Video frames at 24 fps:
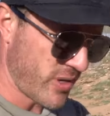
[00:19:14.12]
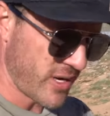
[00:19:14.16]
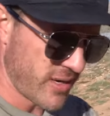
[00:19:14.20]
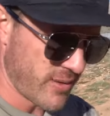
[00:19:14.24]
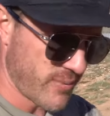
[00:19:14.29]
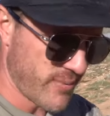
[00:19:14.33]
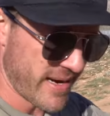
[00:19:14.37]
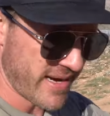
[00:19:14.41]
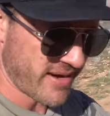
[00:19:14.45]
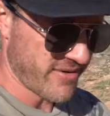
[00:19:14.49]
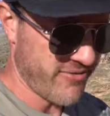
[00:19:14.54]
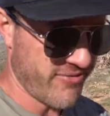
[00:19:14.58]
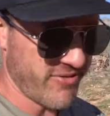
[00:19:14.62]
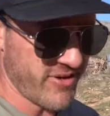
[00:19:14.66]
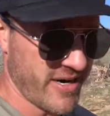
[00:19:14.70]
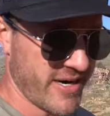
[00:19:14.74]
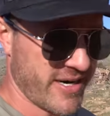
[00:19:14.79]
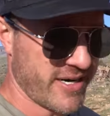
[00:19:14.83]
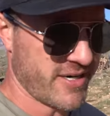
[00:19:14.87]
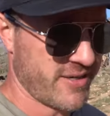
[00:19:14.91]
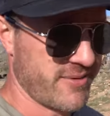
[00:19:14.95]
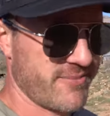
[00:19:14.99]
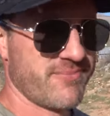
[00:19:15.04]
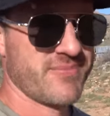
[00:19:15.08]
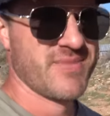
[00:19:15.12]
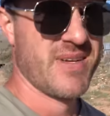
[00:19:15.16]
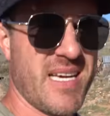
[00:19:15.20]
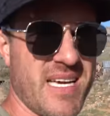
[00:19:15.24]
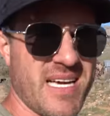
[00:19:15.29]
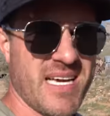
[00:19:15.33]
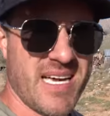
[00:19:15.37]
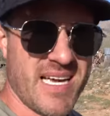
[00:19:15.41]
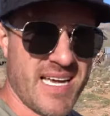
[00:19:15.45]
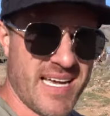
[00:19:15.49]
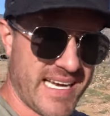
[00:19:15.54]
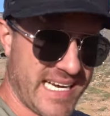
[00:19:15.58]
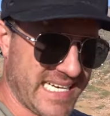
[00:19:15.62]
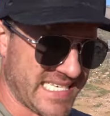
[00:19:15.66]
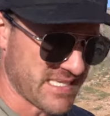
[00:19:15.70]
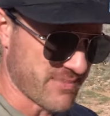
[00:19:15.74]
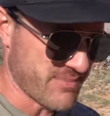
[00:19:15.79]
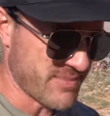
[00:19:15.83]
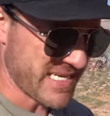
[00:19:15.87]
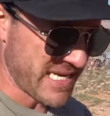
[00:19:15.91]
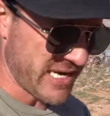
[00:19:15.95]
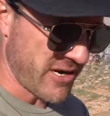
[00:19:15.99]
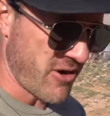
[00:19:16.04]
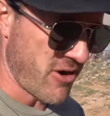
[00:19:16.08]
We're gonna make a fire, get
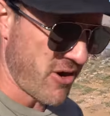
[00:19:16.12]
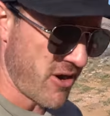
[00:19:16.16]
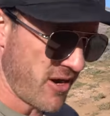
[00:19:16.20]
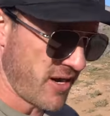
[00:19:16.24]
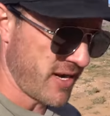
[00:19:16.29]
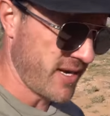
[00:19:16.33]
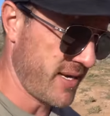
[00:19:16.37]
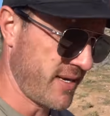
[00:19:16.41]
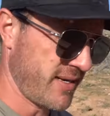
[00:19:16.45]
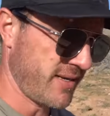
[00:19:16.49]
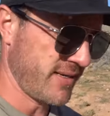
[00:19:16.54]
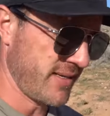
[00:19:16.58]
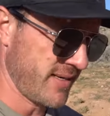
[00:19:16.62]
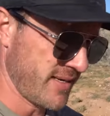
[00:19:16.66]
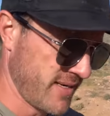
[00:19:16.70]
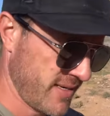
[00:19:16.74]
some dinner on.